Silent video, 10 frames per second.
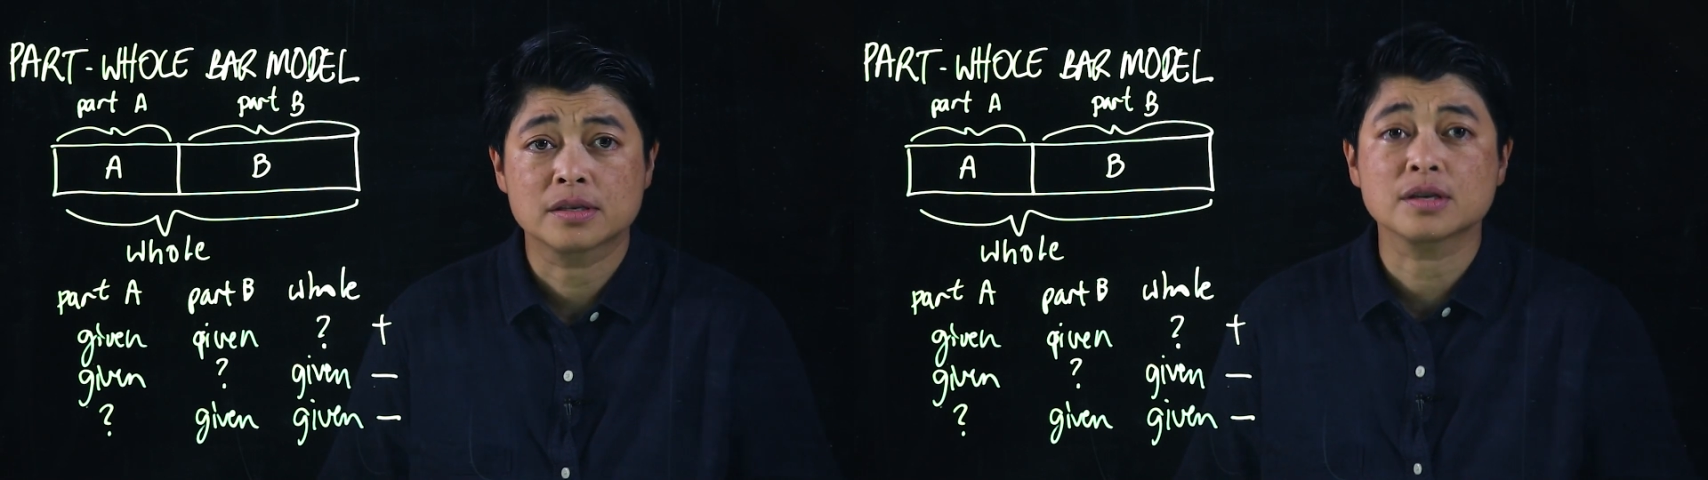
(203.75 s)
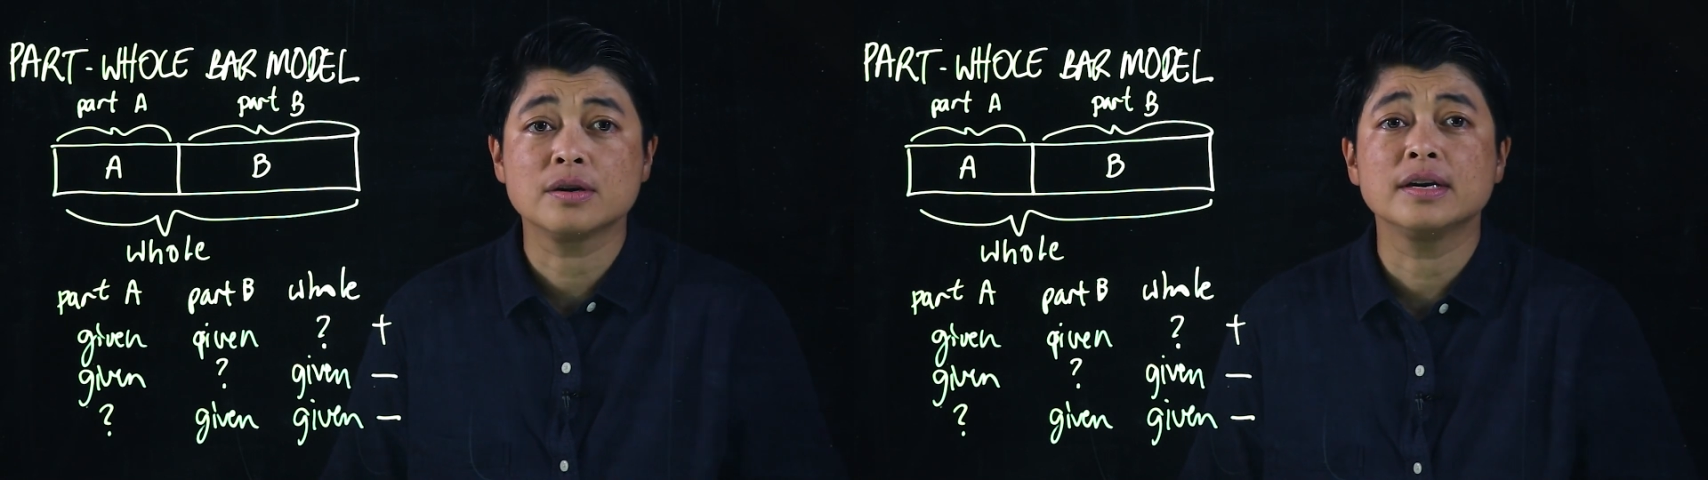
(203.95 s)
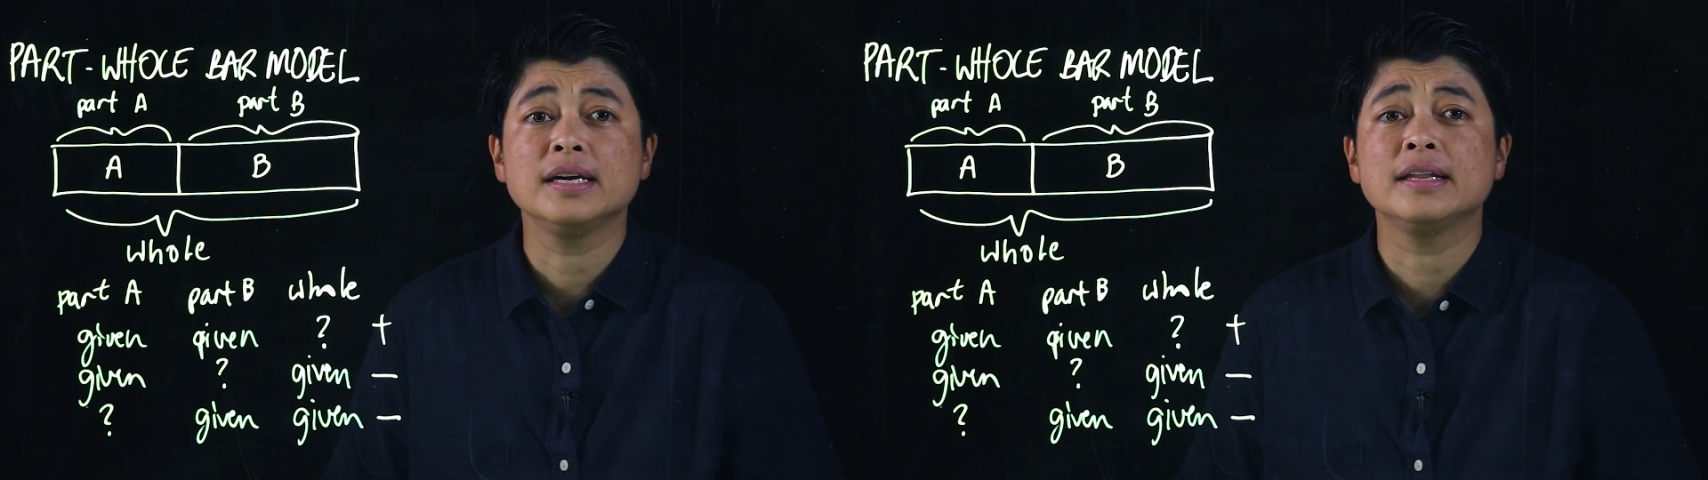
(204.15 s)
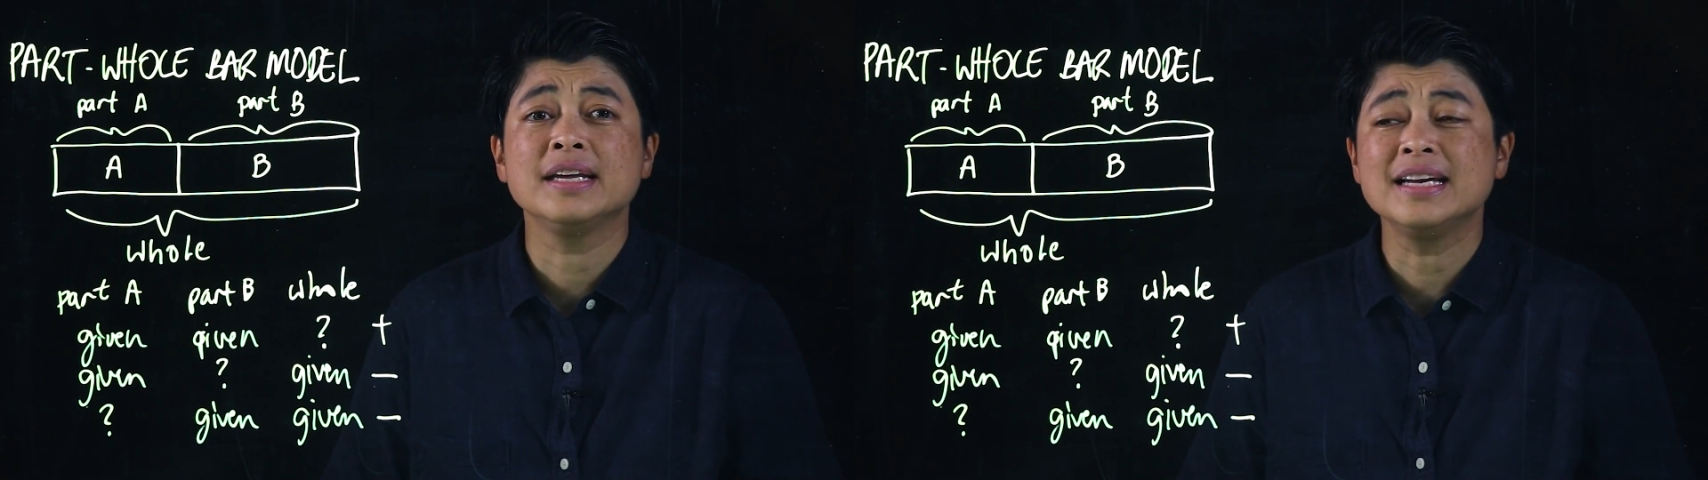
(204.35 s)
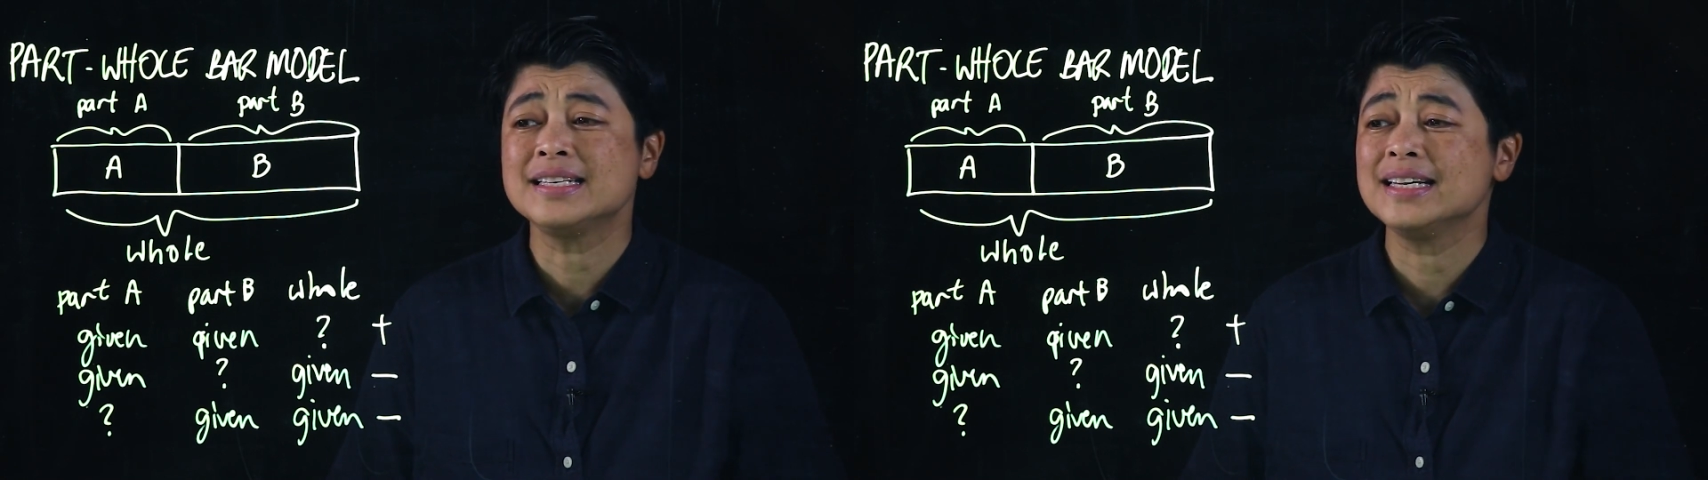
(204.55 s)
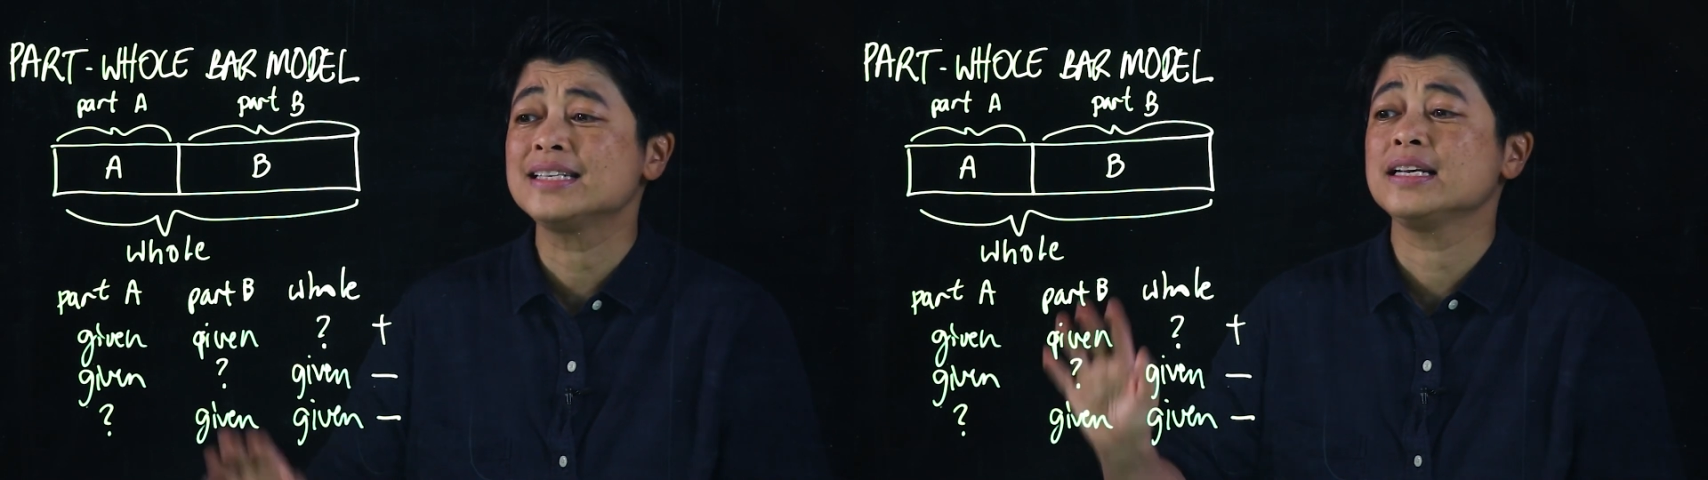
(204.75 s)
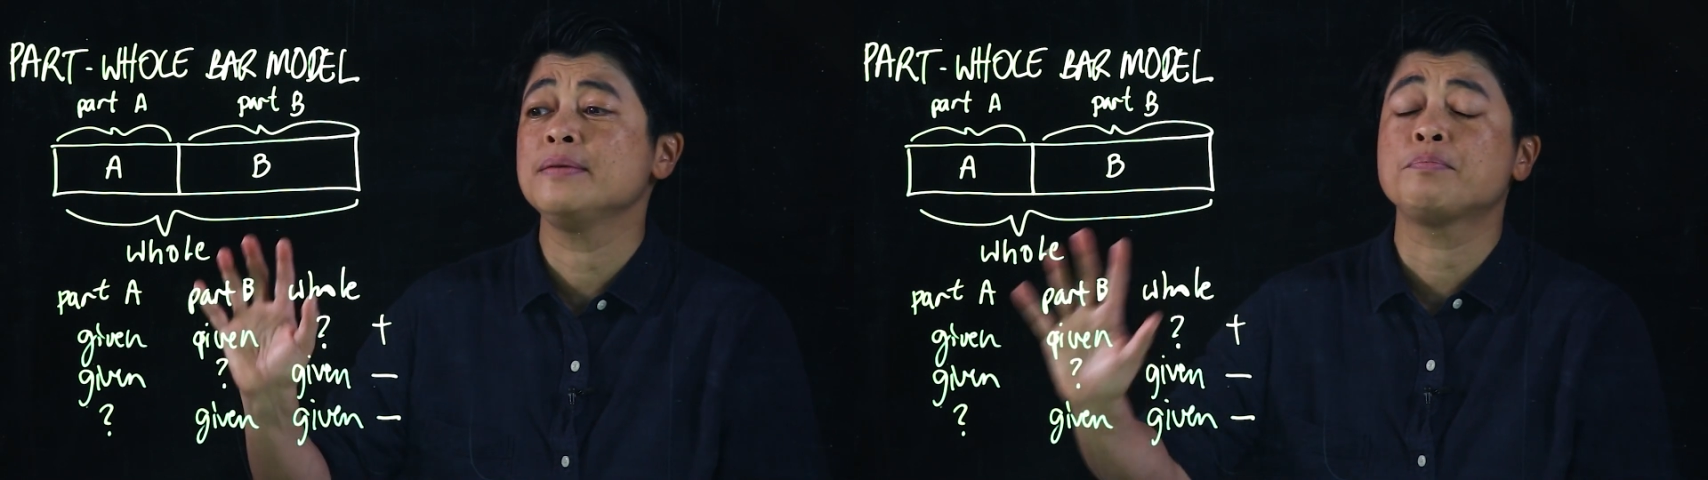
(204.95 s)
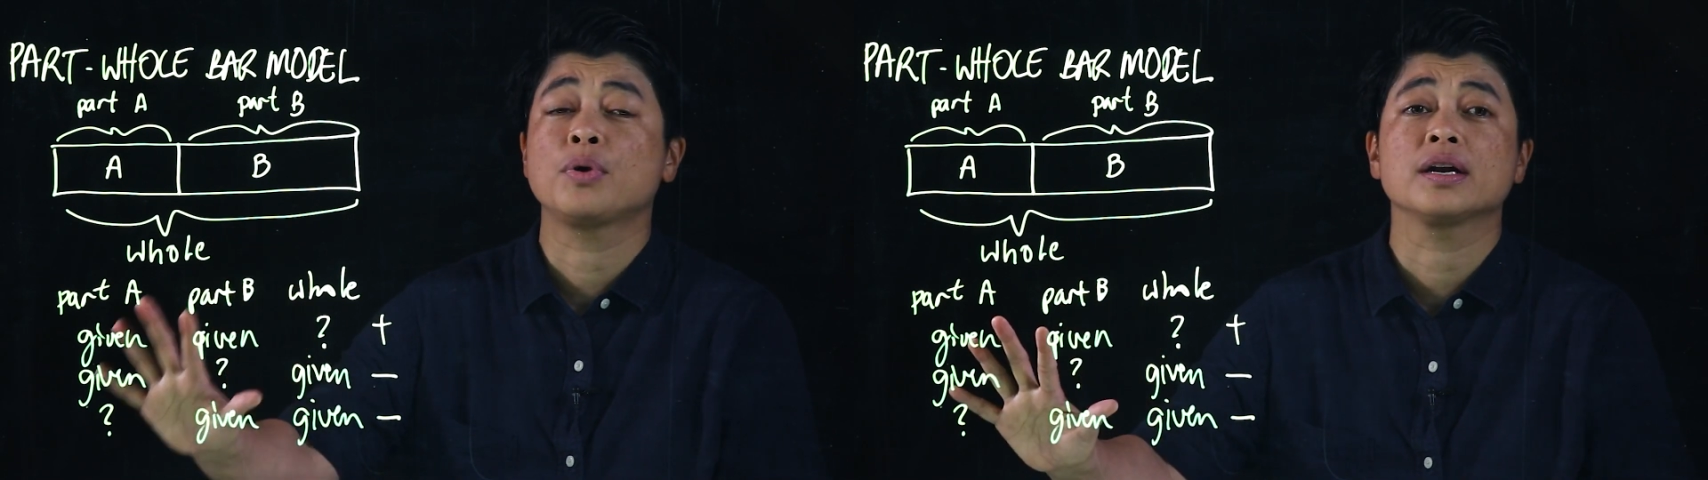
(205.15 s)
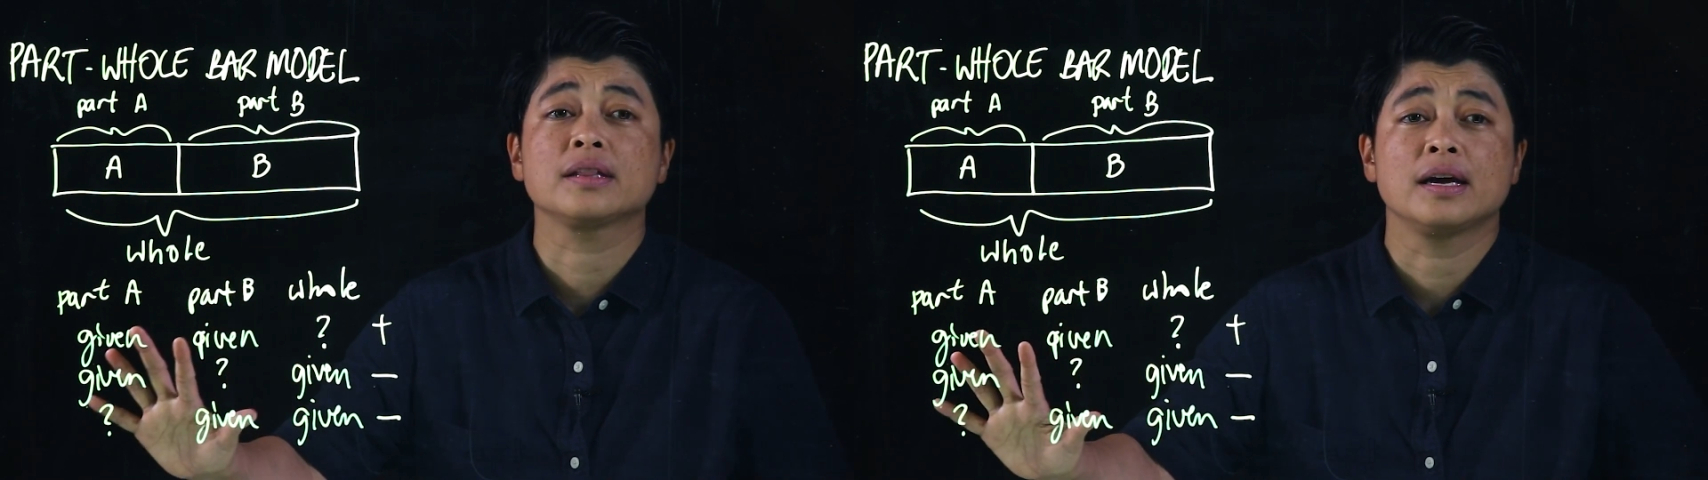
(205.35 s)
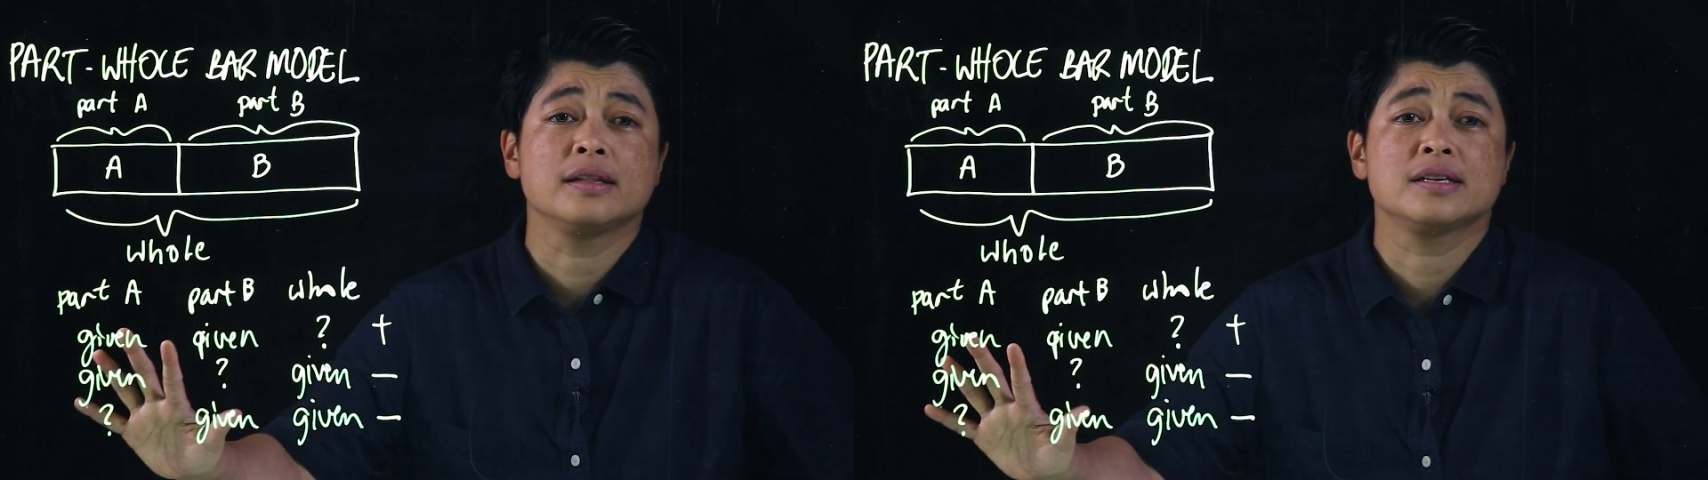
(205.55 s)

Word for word: So this is important.